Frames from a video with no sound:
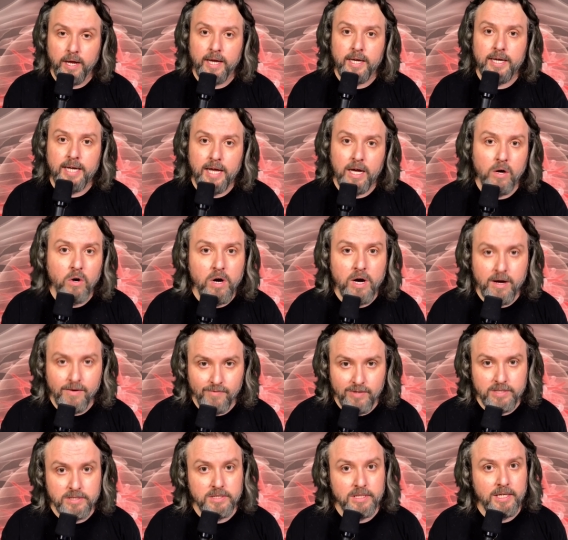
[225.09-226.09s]
and now
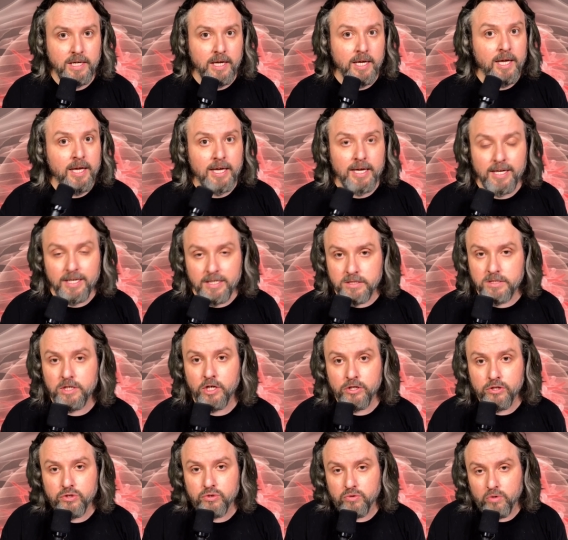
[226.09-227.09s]
obviously is
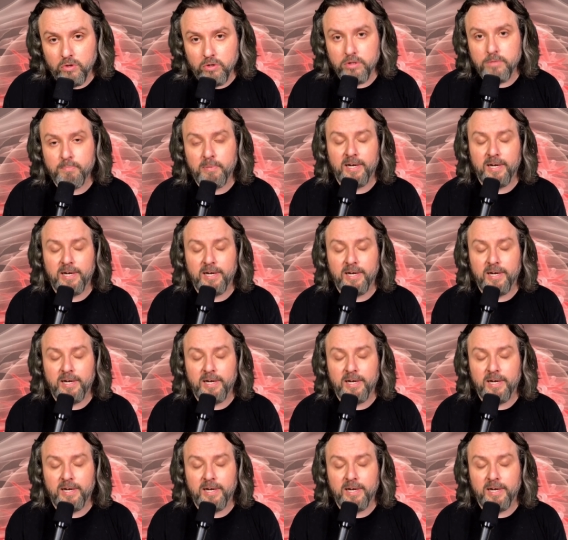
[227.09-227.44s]
controlled